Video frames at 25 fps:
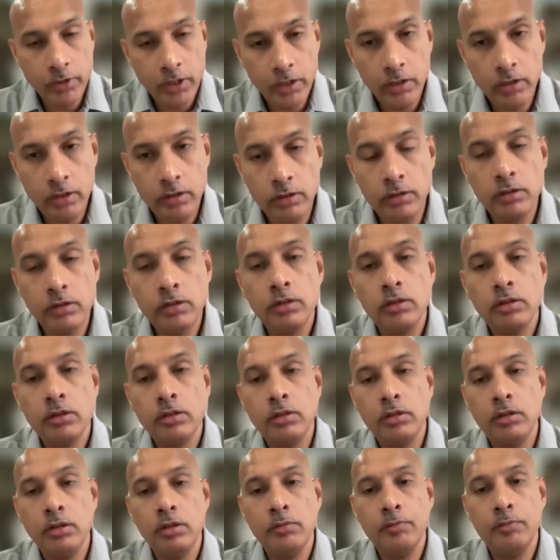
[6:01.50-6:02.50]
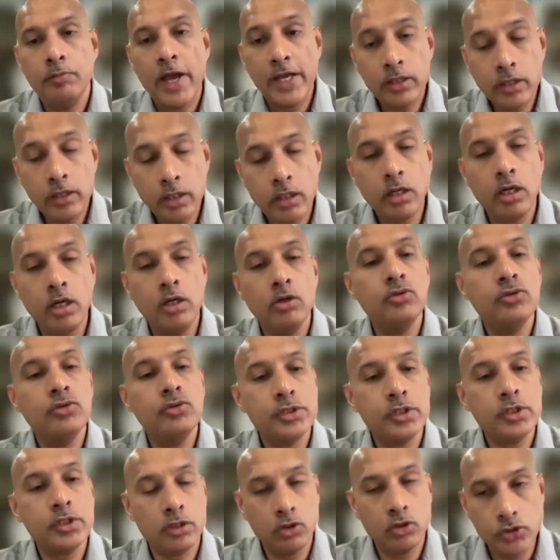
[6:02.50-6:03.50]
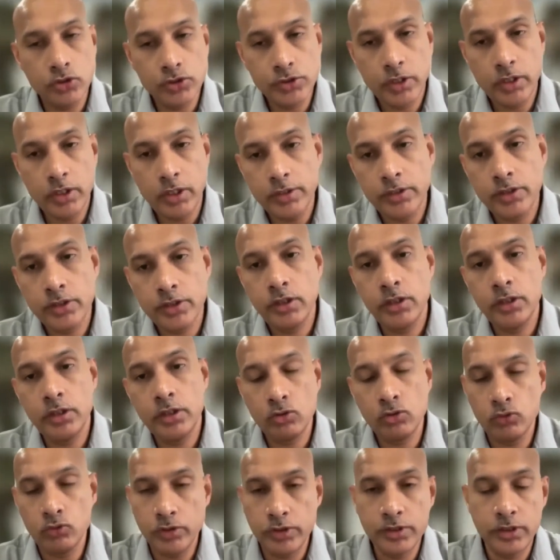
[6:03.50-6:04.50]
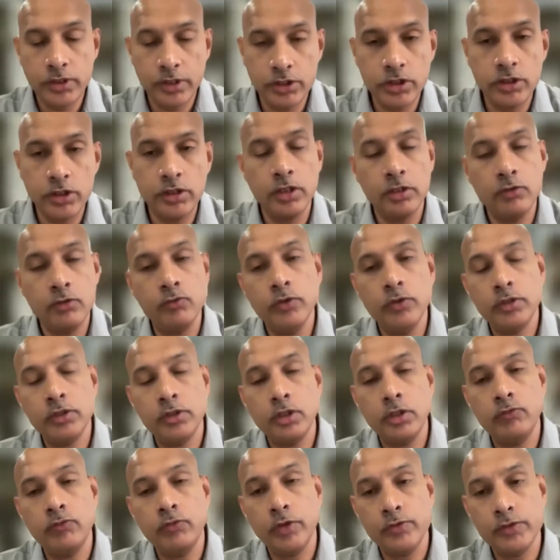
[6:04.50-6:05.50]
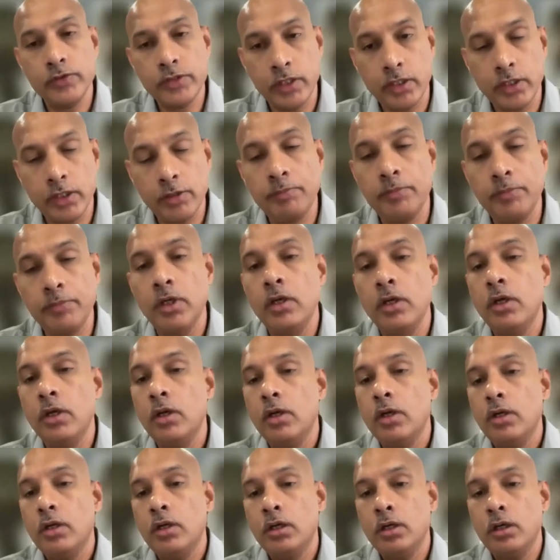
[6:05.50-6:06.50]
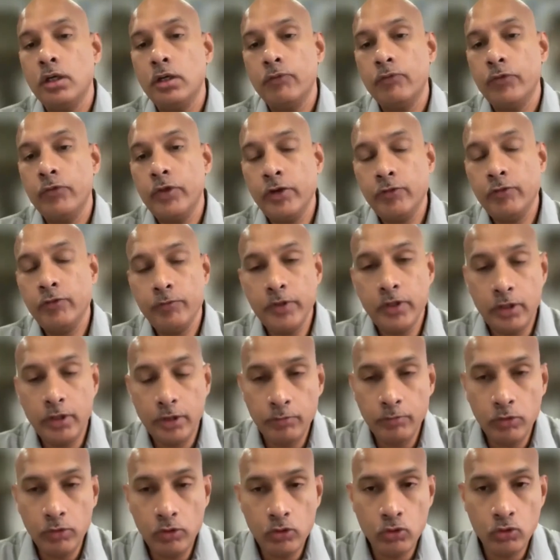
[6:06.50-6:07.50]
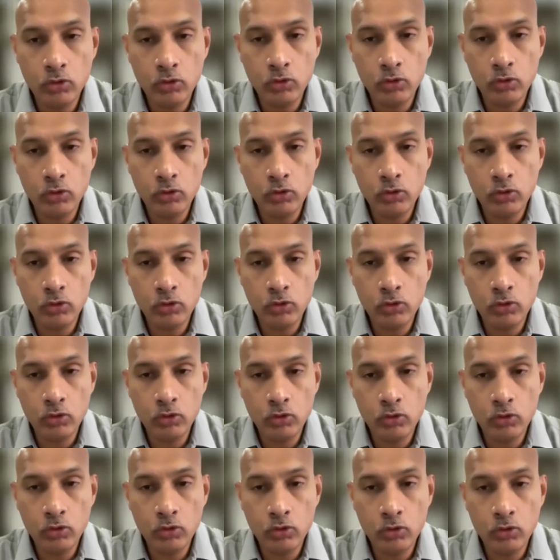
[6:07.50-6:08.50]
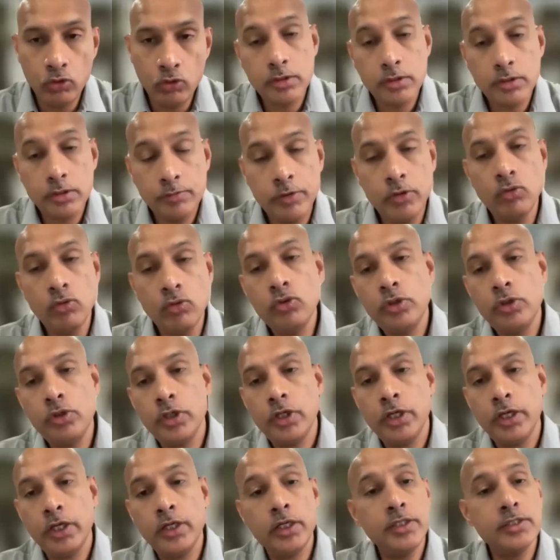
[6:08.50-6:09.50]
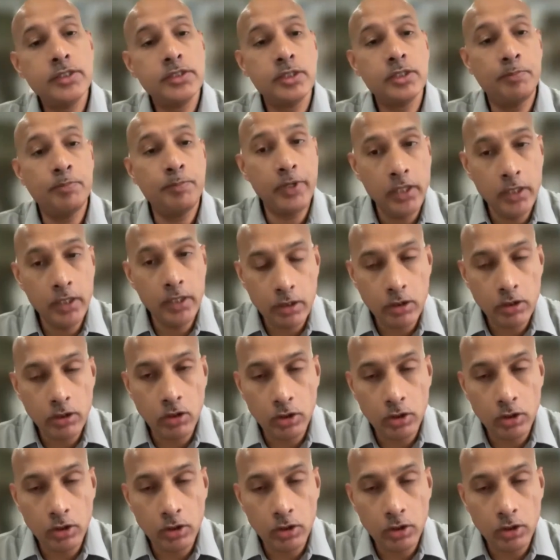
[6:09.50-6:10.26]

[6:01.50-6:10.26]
million bank accounts across the country through this agent network that we have set up. We have been able to distribute at least $1 billion